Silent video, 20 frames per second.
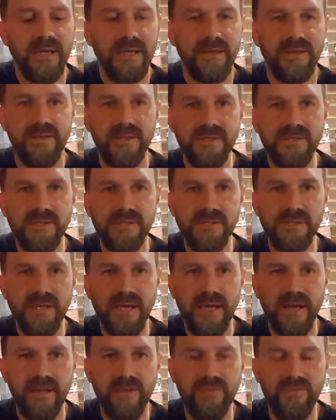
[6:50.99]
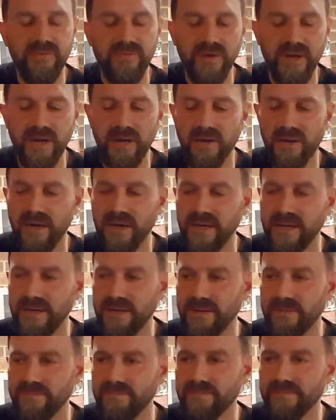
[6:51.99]
This has got a
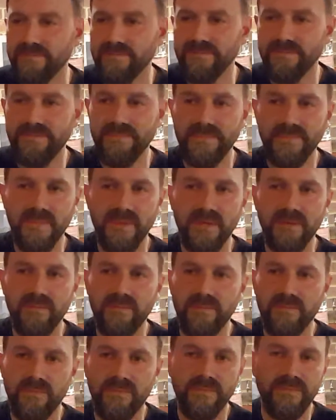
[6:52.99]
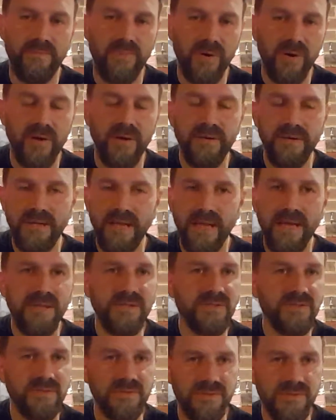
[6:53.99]
very
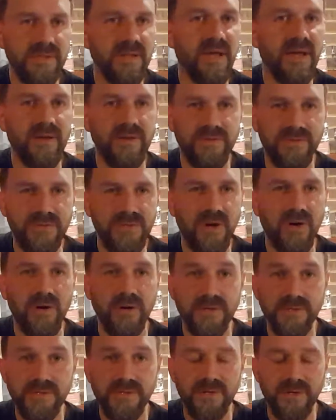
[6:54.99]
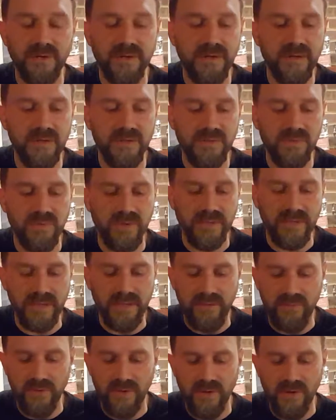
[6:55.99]
broadcaster style dark circuit is what
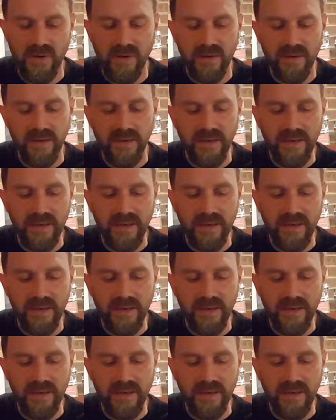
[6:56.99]
they would call it.